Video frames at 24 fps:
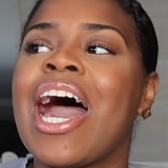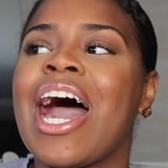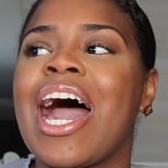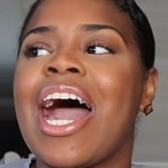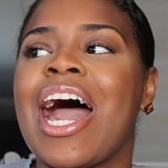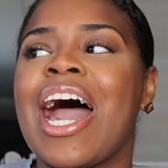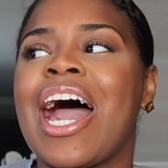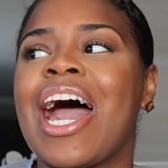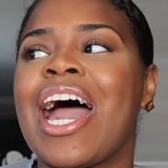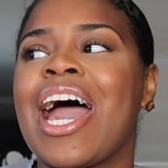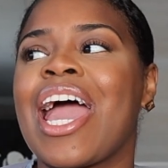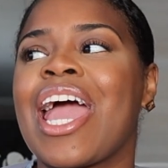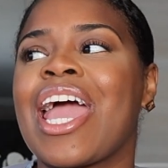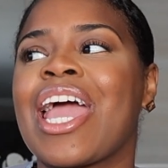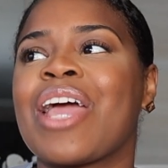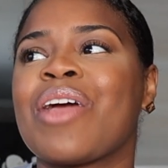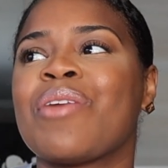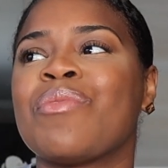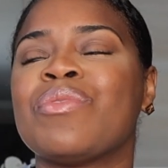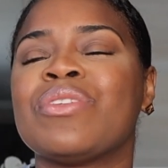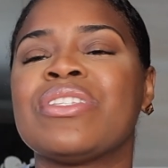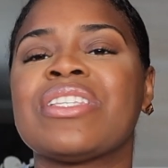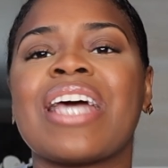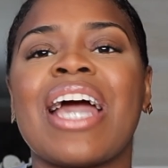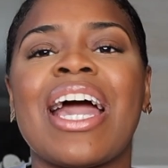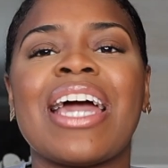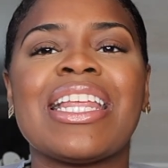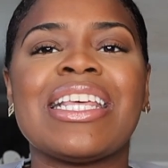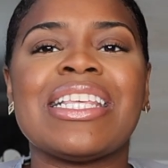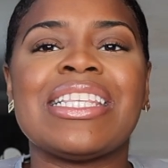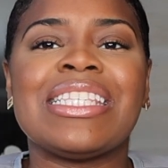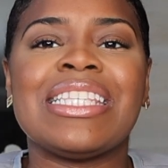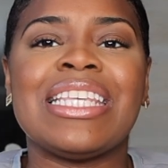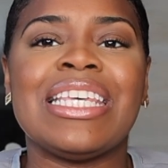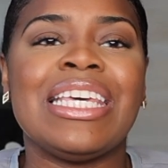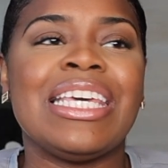I was kind
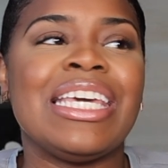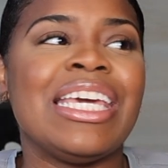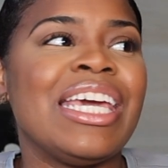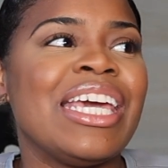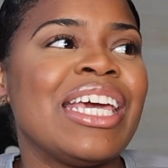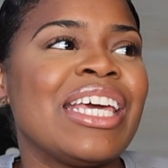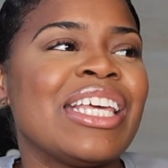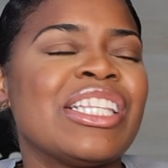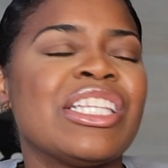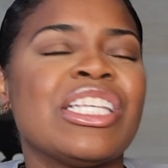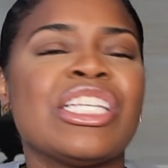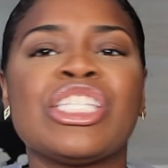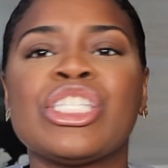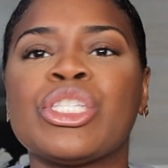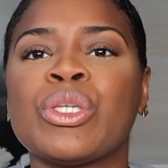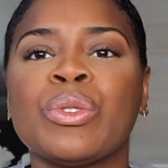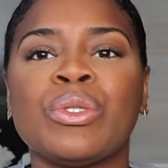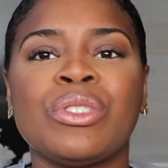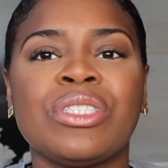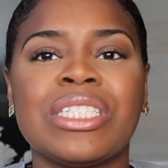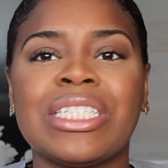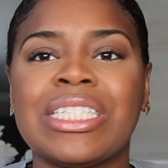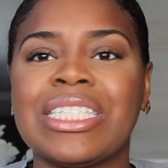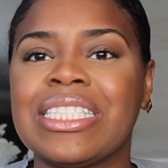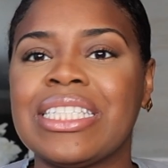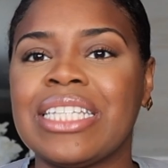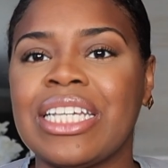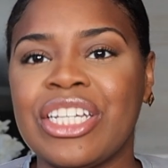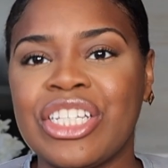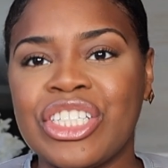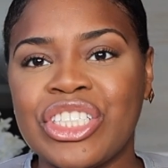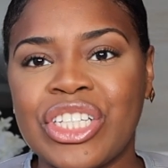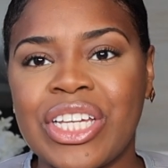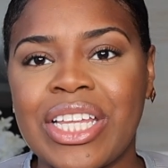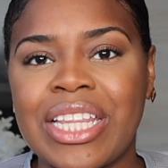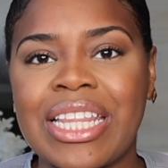of seeking this
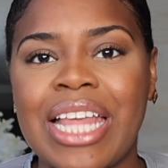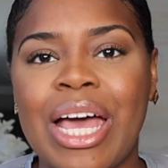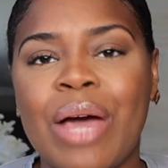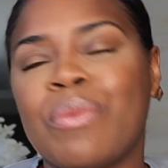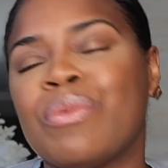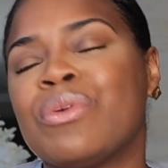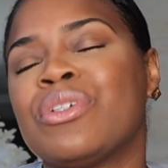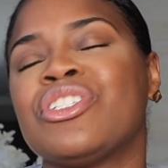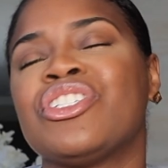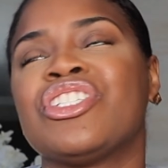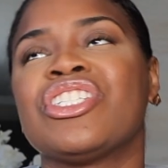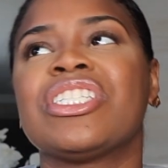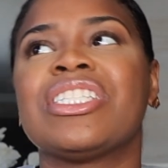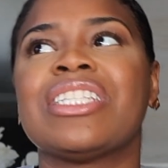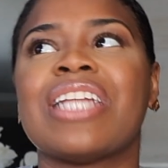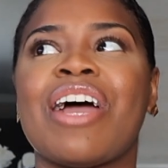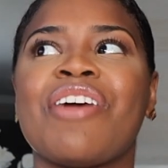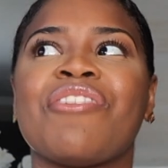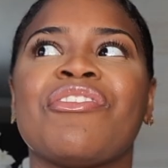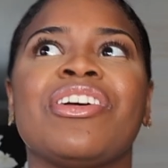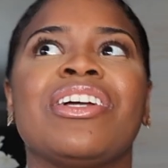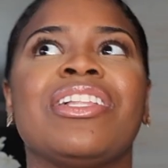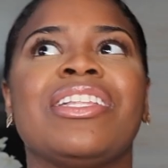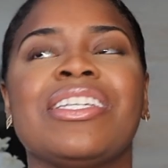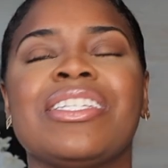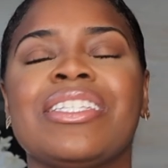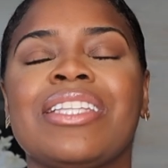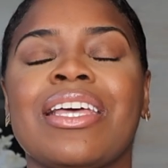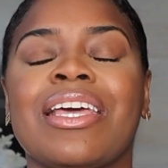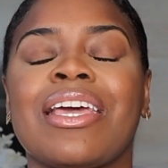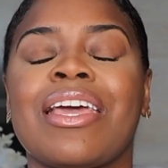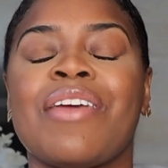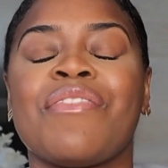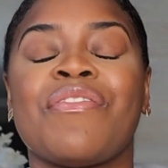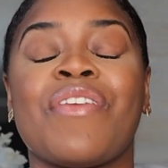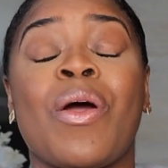socialization that was just not
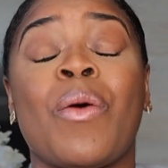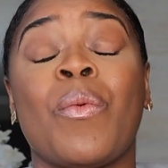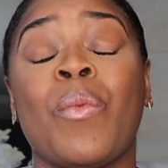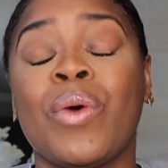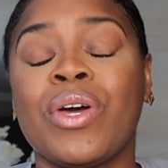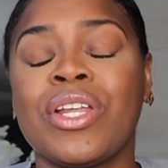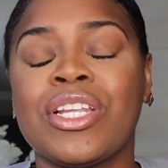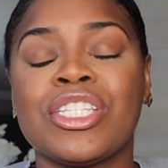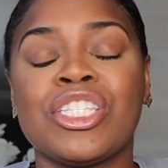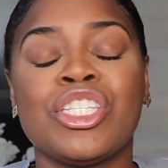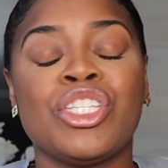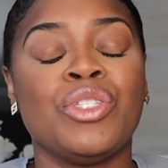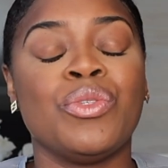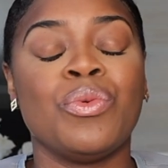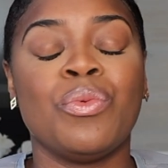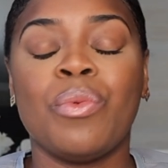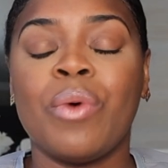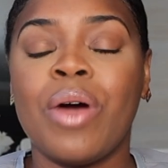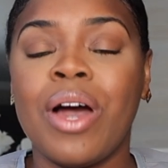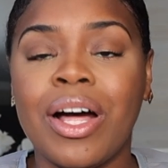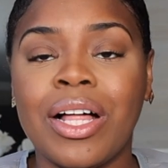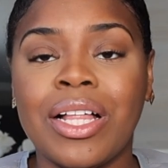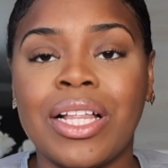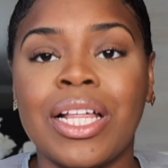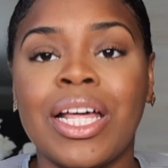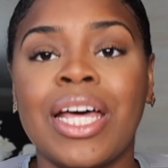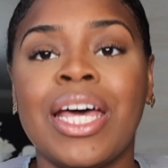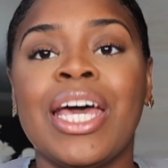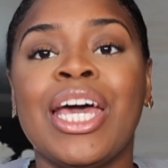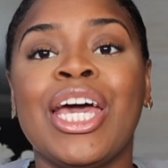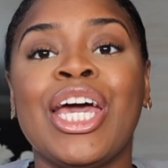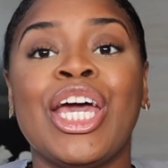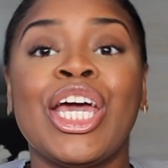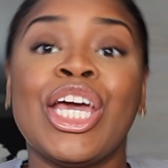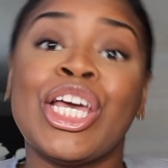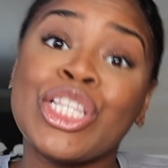realistic if I wanted to do well
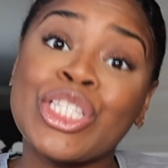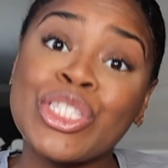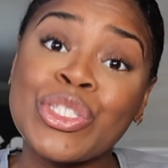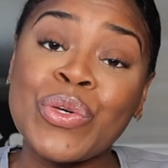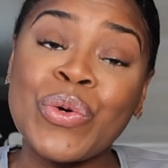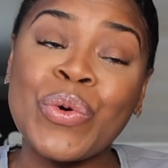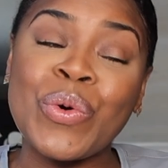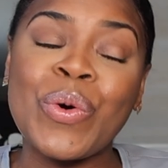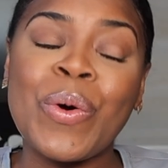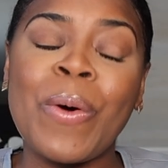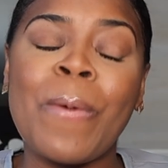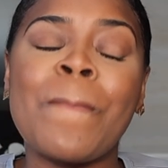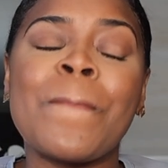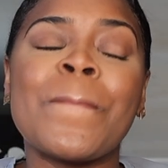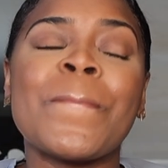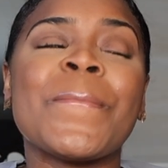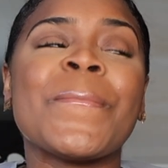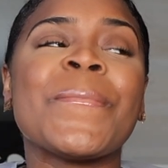in school.